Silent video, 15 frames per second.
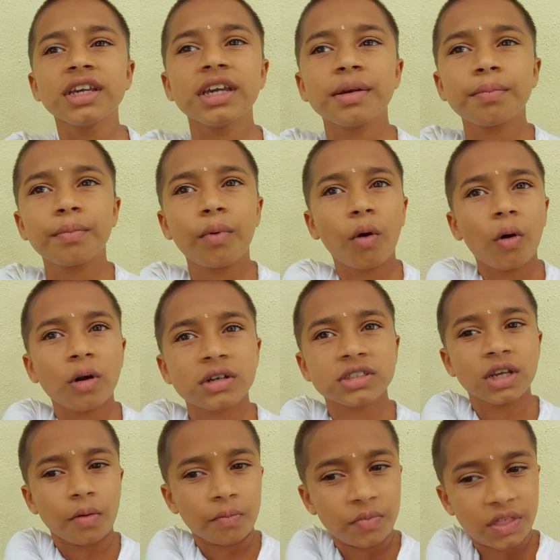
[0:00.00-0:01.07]
he bought
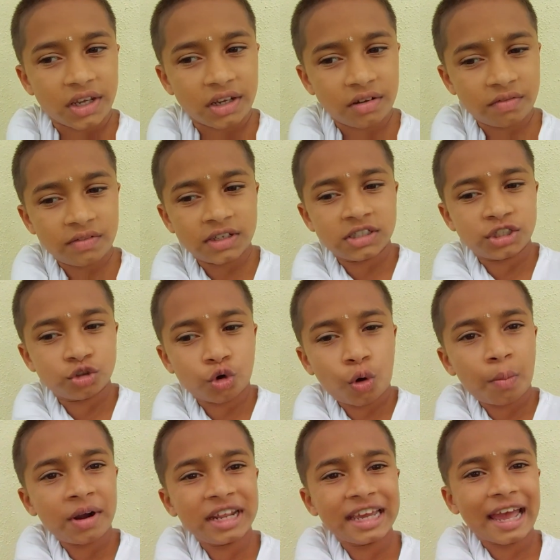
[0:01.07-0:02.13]
something which
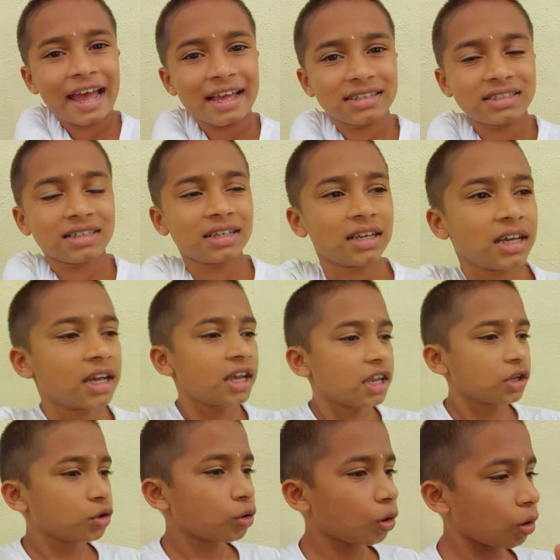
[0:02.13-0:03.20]
nobody has.
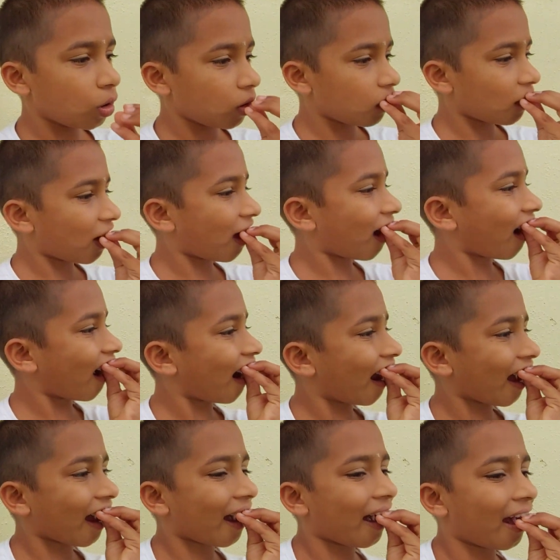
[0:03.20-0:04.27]
You know, uh,
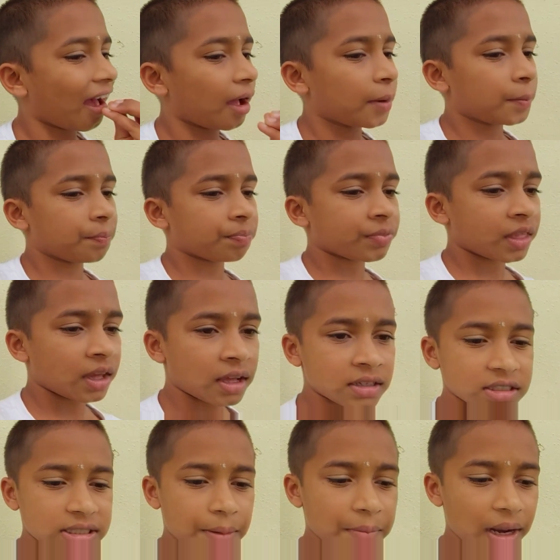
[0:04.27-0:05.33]
like um,
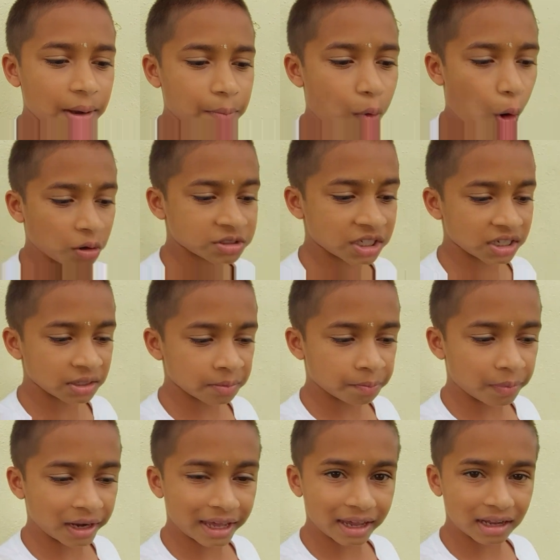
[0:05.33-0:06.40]
some like boxing
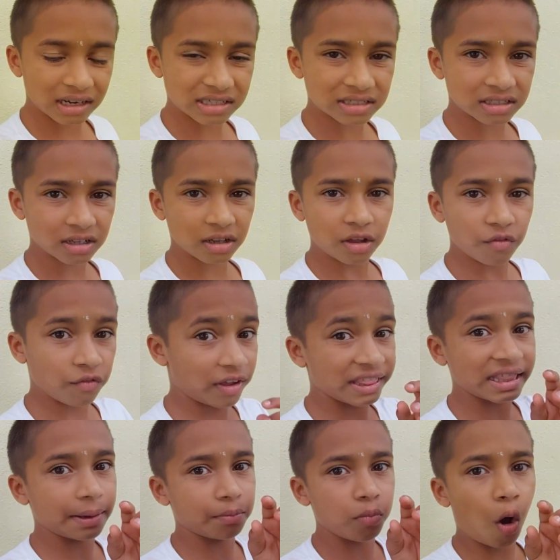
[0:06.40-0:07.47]
players,
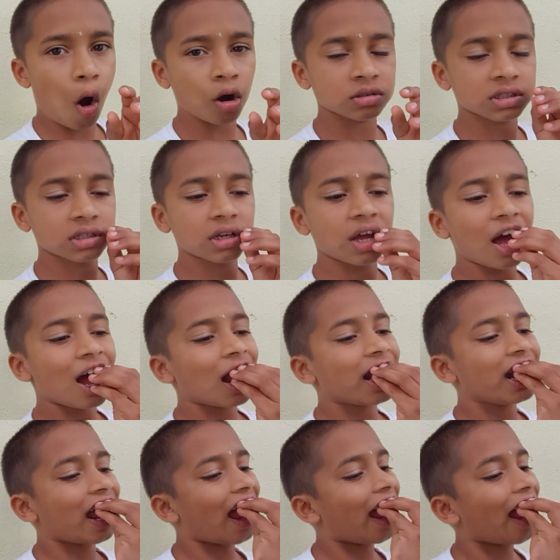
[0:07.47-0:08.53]
when they box,
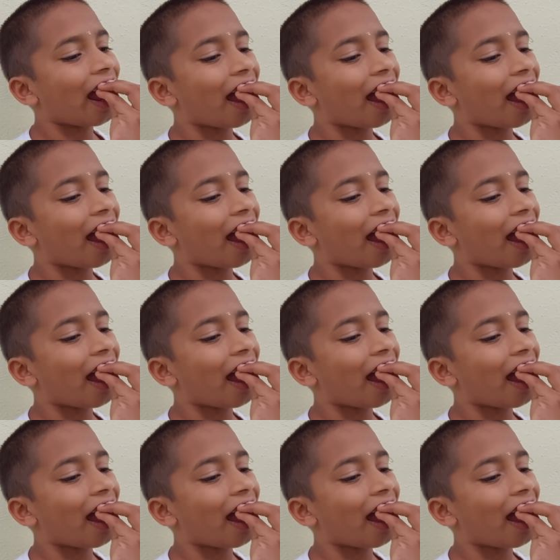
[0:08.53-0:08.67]
they